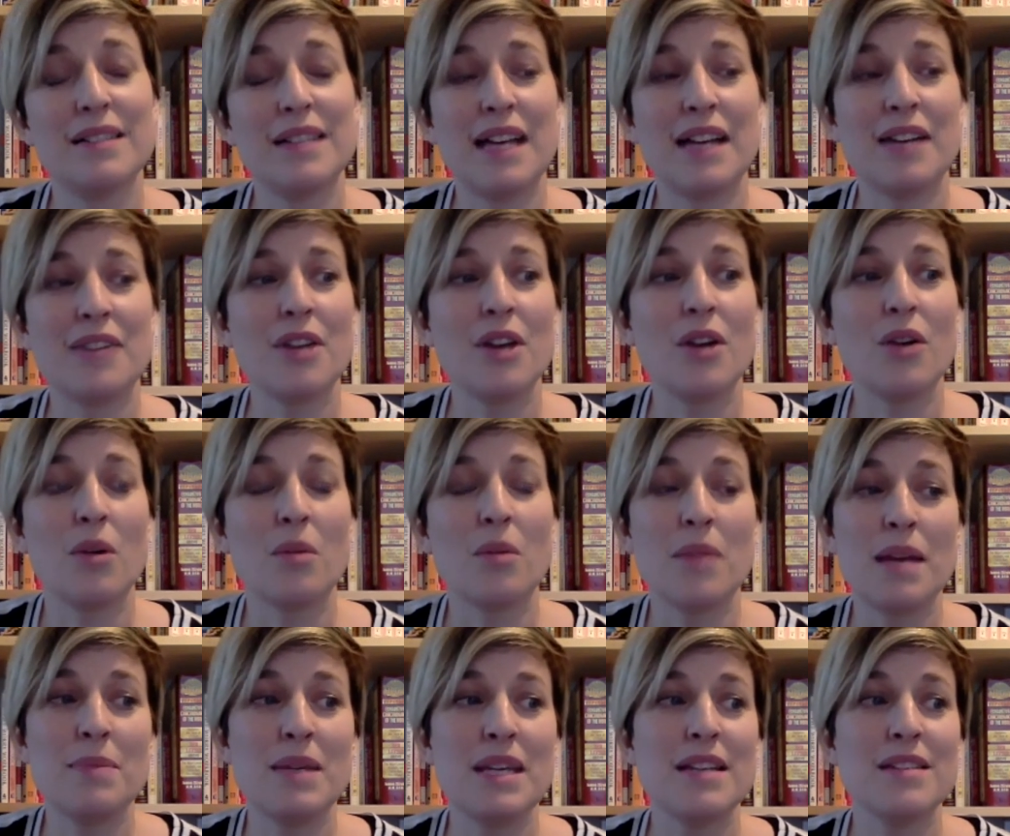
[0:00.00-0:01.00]
I don't know, or
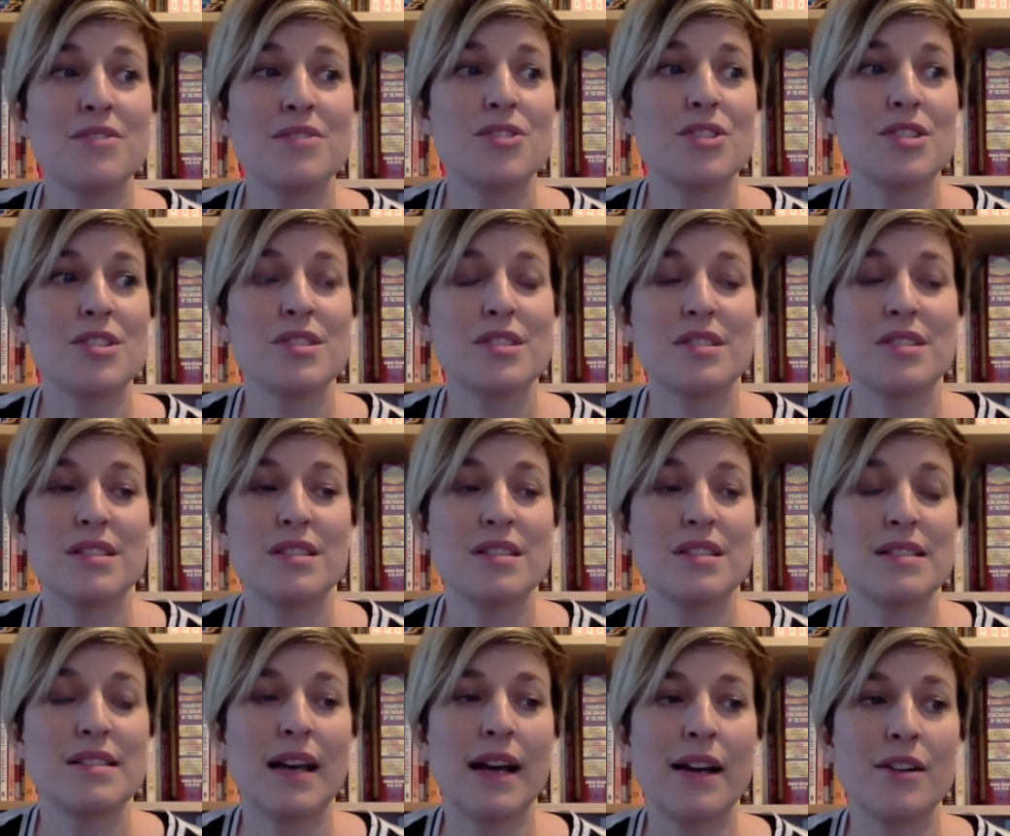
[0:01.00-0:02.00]
maybe it's just a
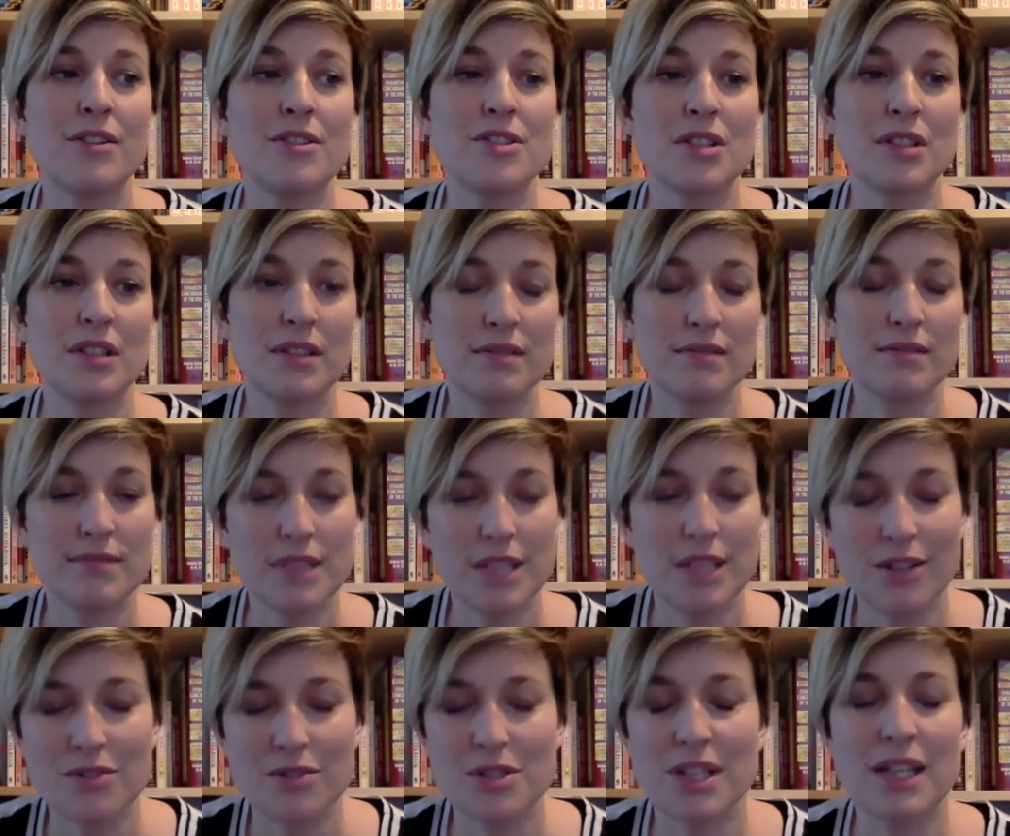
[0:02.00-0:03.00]
desire to
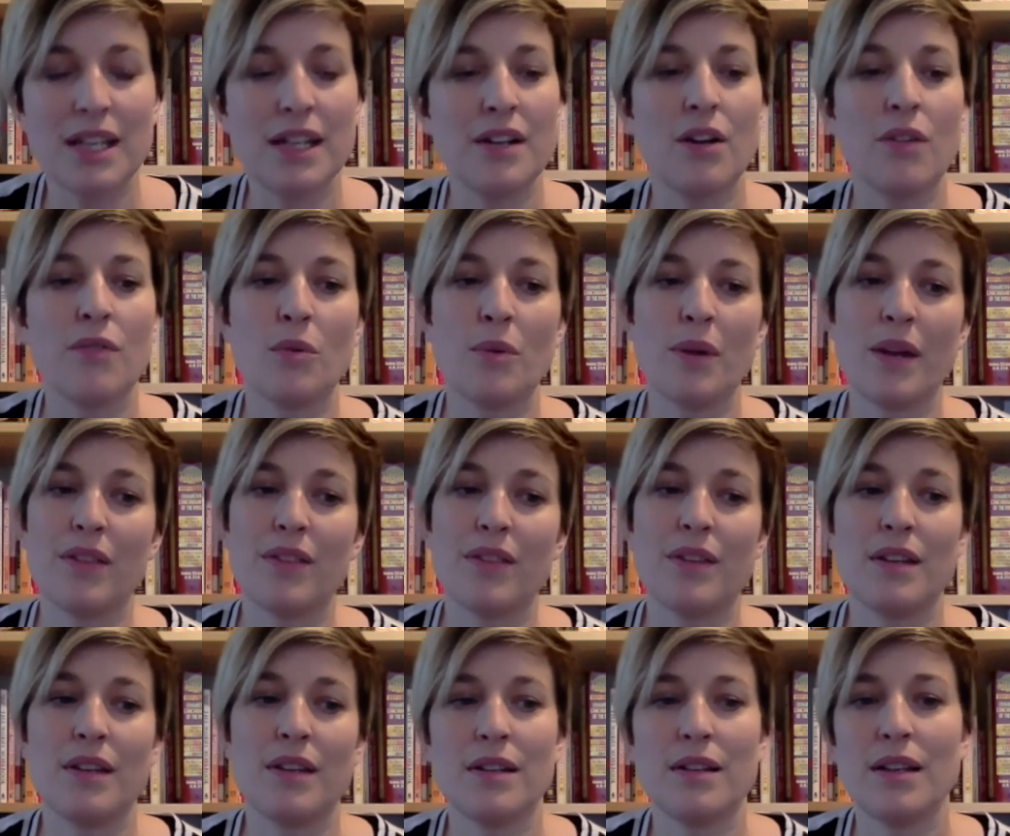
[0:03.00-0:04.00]
get it over with
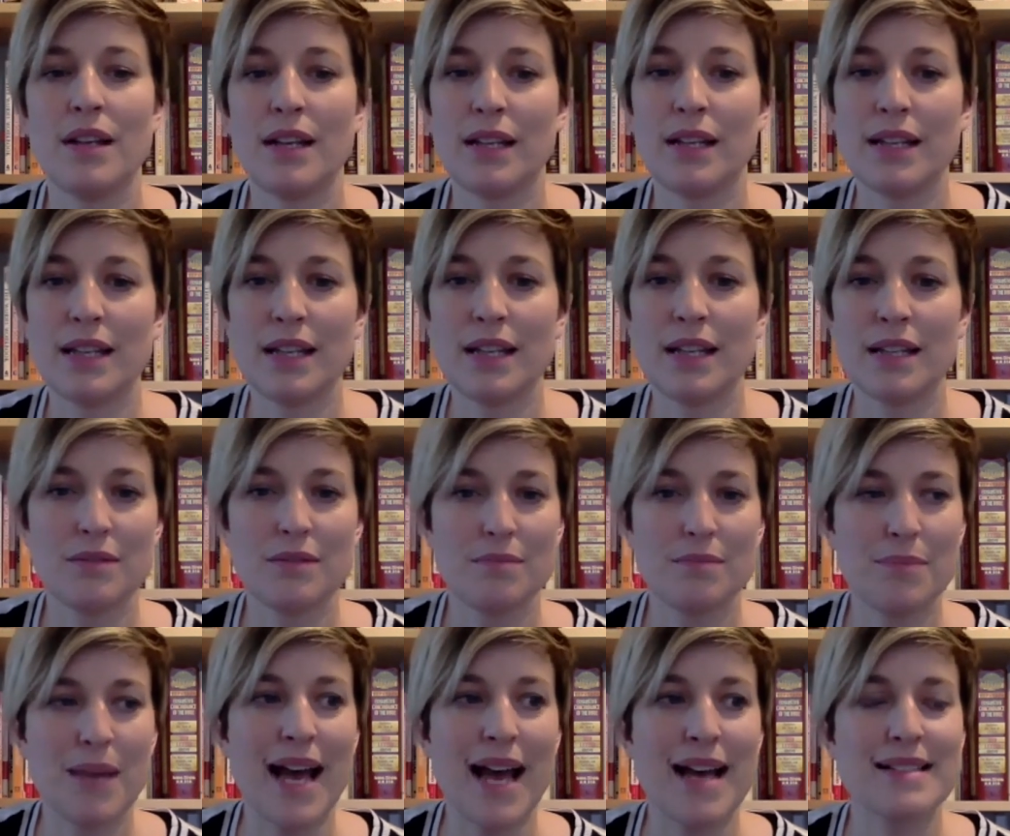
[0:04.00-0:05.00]
and get
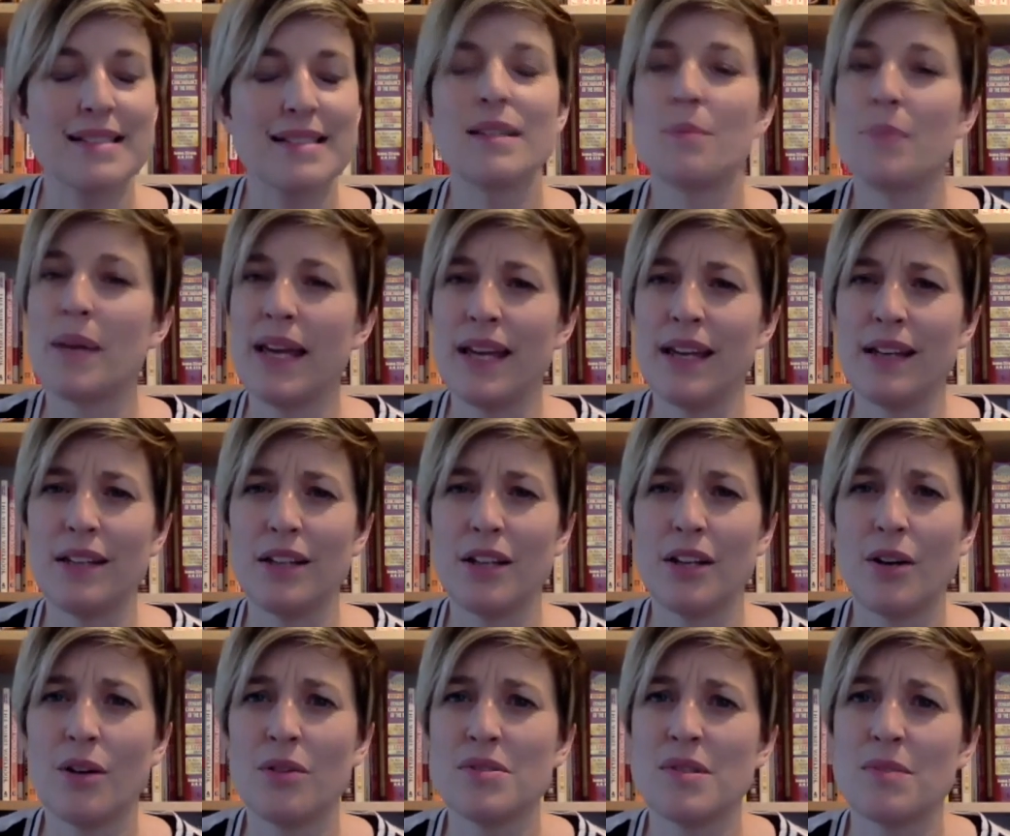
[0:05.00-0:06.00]
past the pain,
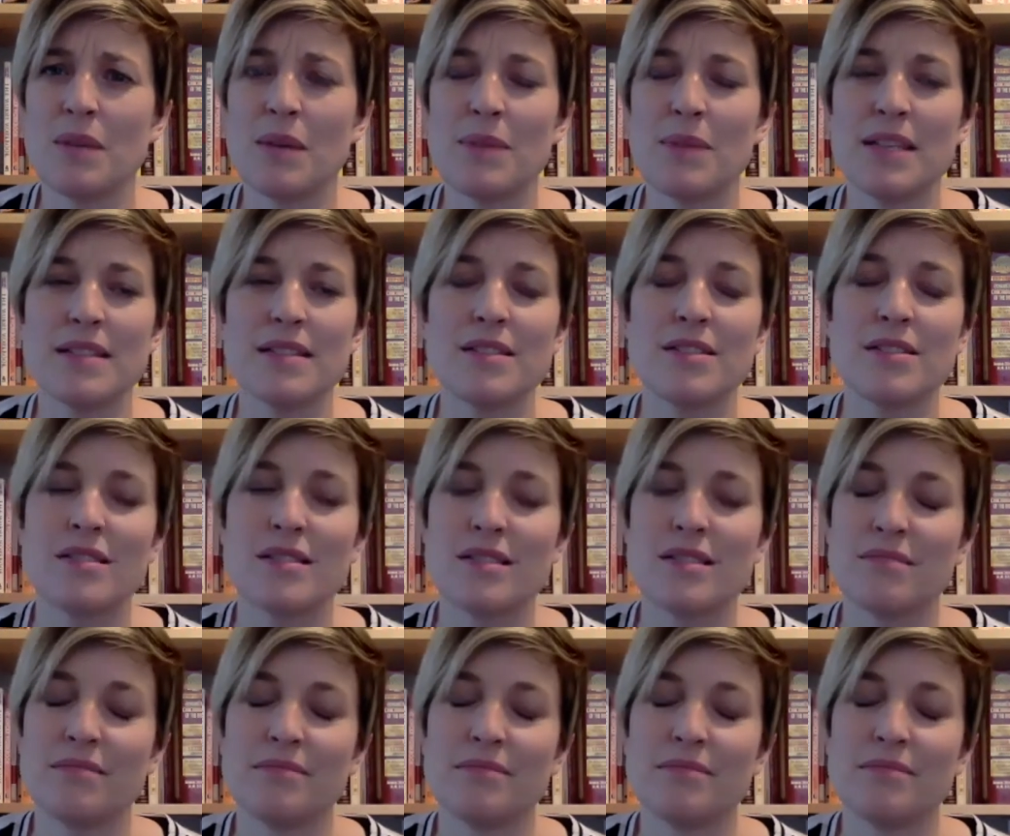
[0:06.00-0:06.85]
so maybe it's just